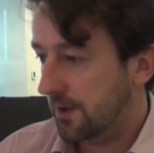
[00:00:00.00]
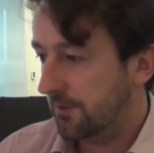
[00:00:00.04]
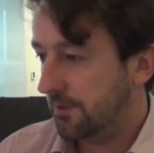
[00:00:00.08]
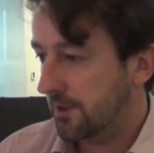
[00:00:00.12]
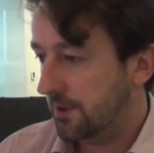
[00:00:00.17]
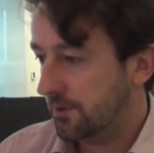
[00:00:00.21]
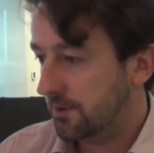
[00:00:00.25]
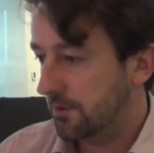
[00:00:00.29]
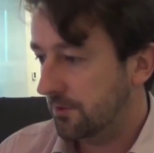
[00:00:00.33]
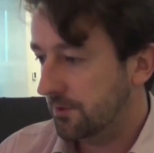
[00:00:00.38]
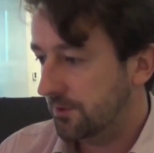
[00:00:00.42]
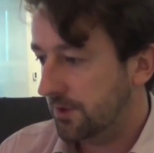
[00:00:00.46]
have
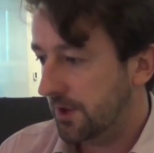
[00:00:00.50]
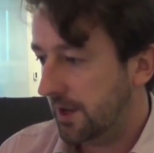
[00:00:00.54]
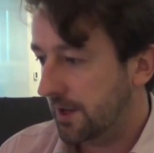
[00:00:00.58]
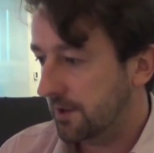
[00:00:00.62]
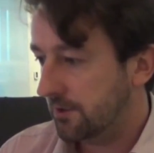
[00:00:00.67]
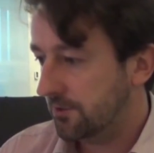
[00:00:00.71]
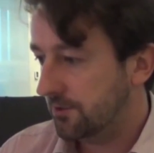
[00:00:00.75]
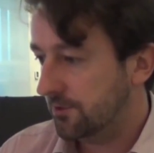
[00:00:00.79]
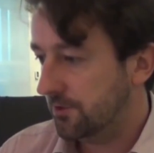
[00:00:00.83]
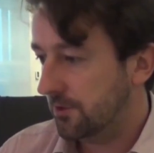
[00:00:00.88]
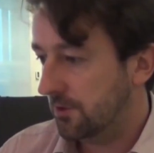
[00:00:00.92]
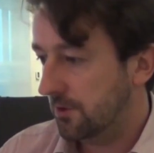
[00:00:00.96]
that sort of
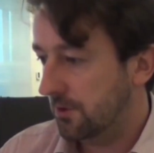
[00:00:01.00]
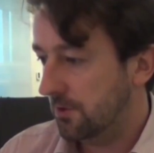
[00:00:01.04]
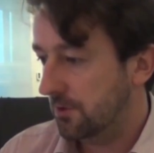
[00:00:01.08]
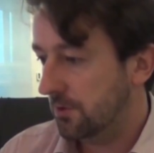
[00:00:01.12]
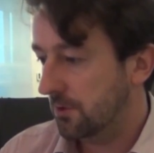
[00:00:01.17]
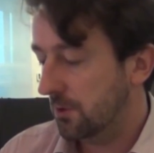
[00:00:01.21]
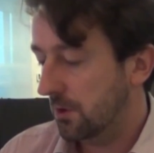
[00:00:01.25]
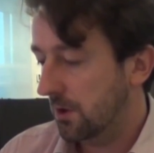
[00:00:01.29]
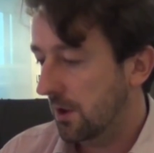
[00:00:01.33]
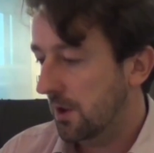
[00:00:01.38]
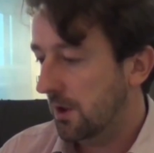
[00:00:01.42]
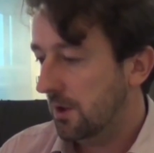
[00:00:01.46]
texture
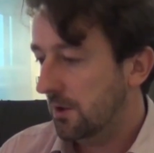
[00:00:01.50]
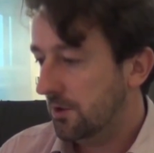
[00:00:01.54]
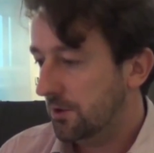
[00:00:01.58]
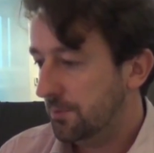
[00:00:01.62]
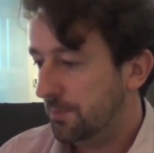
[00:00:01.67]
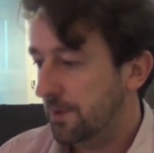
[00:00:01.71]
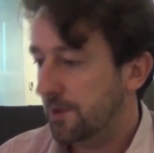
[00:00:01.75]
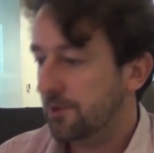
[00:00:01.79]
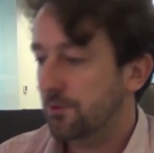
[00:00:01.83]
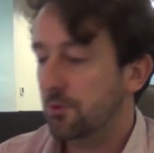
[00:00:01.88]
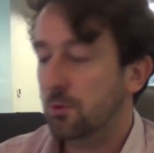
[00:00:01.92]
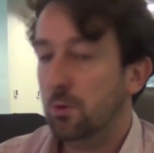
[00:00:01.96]
and
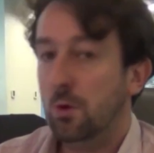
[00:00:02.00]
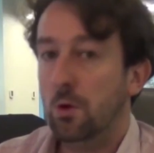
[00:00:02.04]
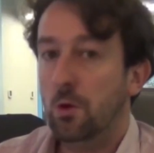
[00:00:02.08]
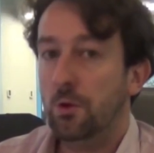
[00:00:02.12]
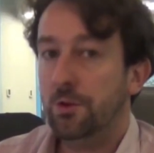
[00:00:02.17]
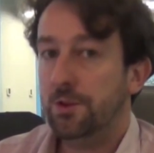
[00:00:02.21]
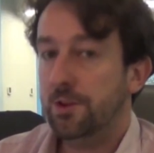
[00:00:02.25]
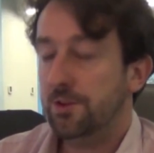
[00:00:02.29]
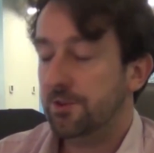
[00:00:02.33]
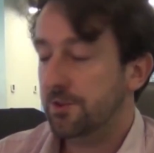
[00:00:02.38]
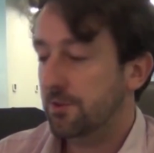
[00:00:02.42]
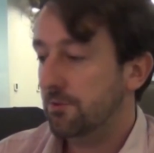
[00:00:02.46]
spatial
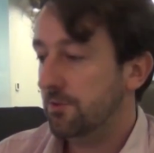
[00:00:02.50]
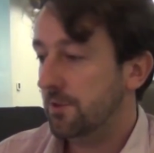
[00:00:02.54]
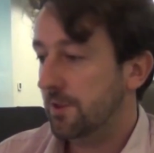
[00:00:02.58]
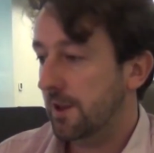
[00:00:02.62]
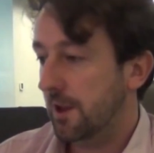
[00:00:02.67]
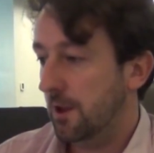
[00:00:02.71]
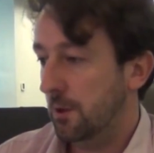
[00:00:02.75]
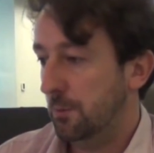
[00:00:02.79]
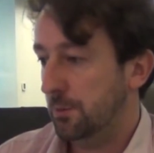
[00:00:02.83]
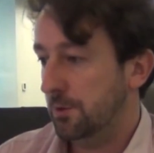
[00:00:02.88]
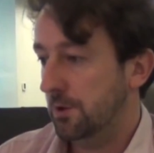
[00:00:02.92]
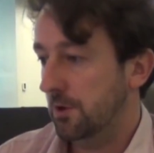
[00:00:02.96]
qualities to really
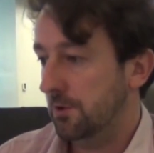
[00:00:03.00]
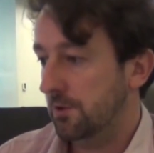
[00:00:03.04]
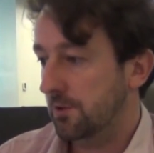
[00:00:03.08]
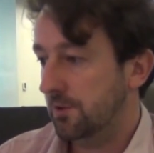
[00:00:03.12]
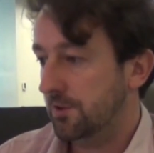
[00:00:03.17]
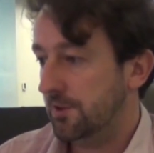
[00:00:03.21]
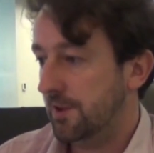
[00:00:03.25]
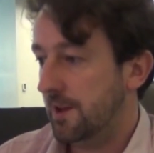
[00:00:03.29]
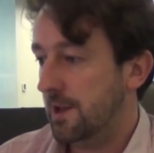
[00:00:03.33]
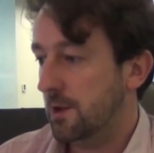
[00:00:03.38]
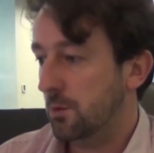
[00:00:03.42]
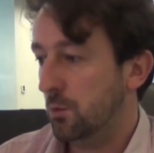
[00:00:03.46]
help you
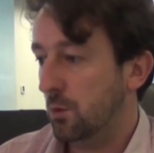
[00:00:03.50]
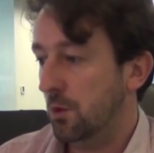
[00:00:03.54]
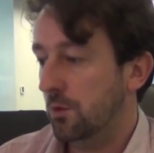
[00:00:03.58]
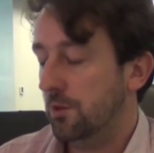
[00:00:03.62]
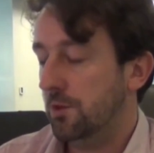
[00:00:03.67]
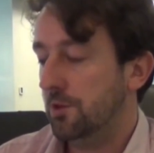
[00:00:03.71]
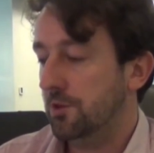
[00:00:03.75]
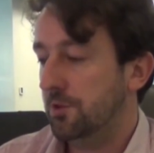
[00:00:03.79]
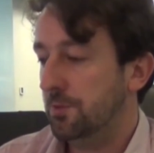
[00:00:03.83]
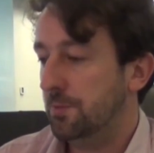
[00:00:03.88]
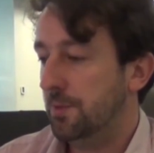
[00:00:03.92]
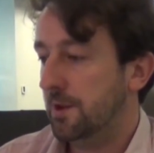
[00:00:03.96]
understand what
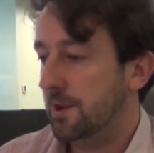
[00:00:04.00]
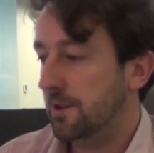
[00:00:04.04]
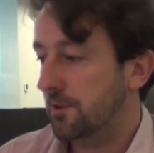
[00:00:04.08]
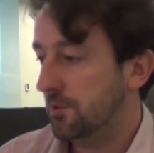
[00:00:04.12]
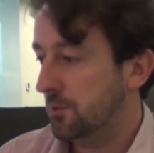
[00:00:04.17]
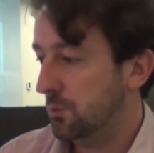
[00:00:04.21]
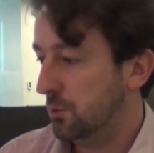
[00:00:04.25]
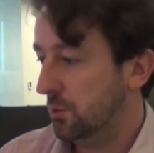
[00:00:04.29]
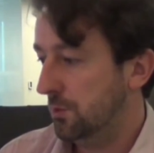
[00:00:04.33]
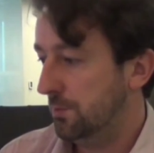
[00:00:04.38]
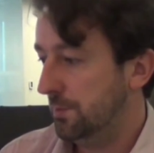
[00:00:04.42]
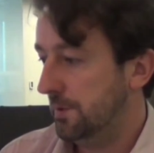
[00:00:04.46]
this
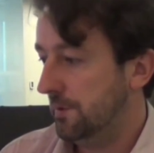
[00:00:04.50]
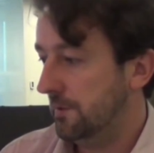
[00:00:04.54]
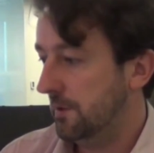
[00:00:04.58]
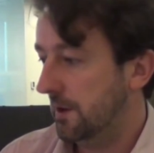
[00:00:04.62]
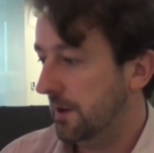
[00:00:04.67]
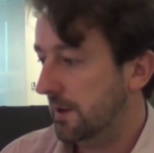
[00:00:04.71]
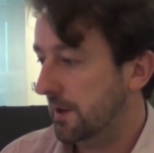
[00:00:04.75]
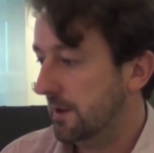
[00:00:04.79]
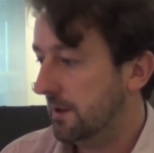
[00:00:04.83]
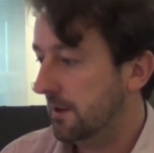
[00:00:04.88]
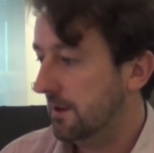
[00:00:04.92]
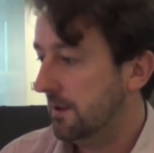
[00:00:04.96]
space would be
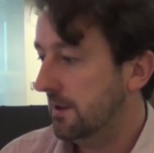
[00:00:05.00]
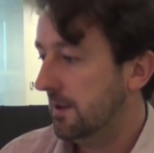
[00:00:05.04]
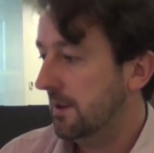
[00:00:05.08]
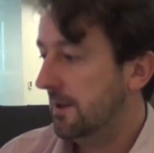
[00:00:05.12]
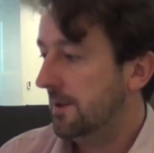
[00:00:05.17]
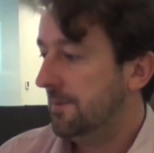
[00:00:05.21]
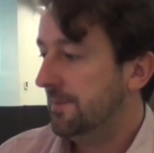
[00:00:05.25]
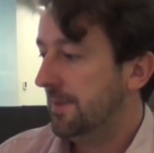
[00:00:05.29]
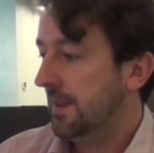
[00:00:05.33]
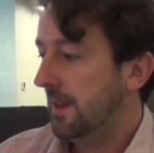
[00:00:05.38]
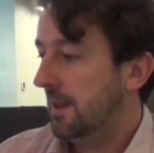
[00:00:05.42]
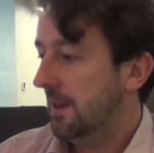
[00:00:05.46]
like.
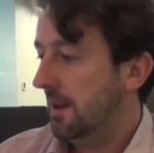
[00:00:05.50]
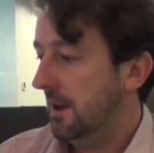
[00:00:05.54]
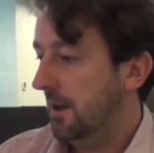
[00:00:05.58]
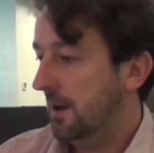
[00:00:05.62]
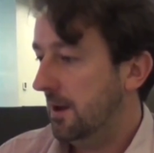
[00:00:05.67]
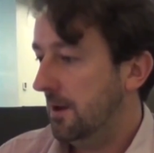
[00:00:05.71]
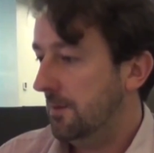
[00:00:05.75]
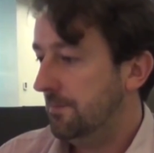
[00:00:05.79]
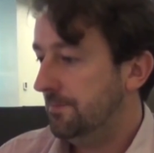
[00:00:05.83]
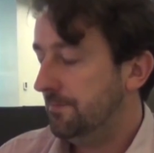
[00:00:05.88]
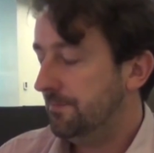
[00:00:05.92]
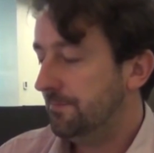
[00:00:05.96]

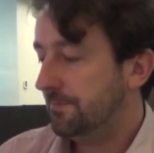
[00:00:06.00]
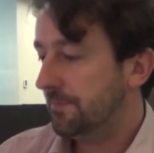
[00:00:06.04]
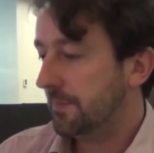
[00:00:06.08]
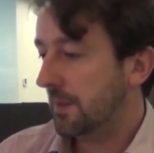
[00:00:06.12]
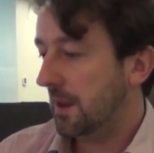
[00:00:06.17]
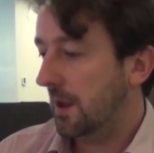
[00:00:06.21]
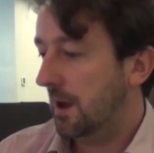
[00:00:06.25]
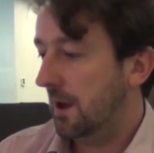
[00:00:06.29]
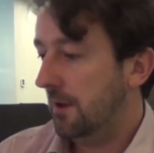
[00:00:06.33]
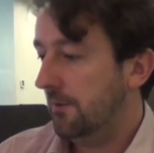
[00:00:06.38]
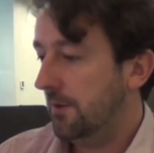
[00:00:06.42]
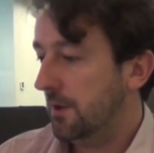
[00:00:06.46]

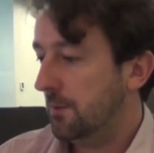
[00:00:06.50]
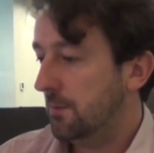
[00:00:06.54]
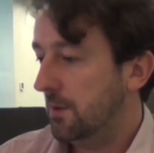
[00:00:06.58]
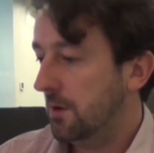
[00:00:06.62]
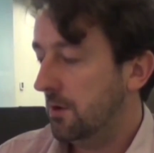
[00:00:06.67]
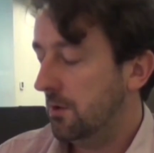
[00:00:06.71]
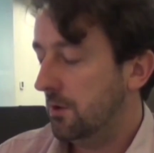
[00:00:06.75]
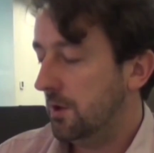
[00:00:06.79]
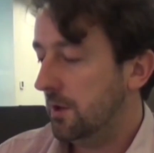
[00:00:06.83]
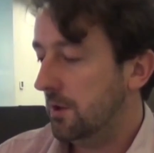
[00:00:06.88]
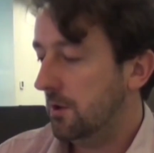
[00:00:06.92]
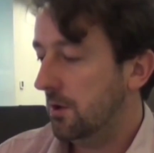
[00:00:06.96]
I think
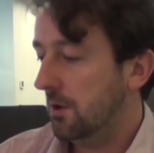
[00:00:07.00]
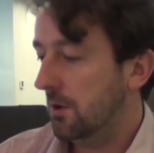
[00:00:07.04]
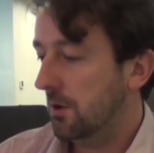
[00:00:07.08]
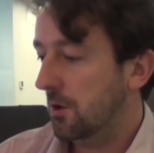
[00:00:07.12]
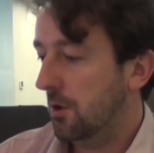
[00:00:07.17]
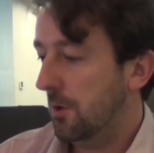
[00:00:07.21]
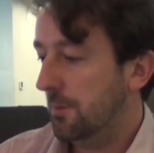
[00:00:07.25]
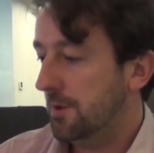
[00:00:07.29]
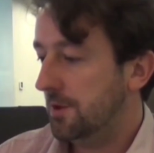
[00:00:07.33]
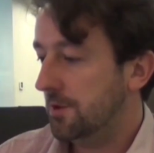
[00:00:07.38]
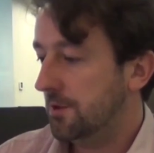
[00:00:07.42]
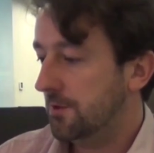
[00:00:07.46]
my only good
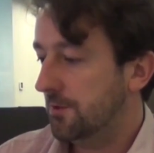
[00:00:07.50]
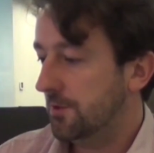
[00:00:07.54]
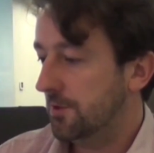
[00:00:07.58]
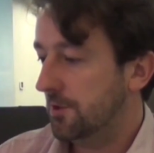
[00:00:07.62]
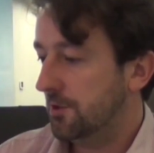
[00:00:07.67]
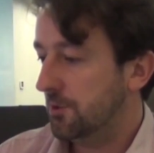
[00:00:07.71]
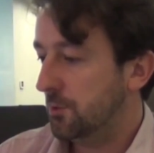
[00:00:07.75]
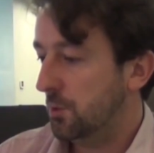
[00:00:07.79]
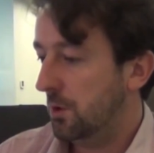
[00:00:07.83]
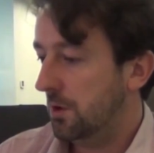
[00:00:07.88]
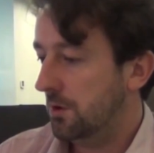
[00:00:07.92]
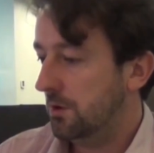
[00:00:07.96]
comments for
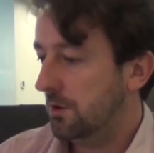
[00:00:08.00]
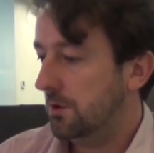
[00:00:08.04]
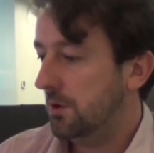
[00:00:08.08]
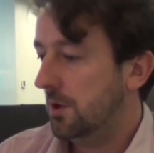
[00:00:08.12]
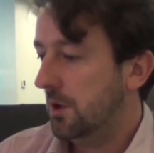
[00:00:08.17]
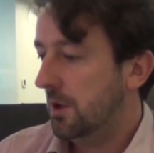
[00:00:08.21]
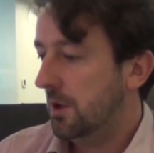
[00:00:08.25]
this one,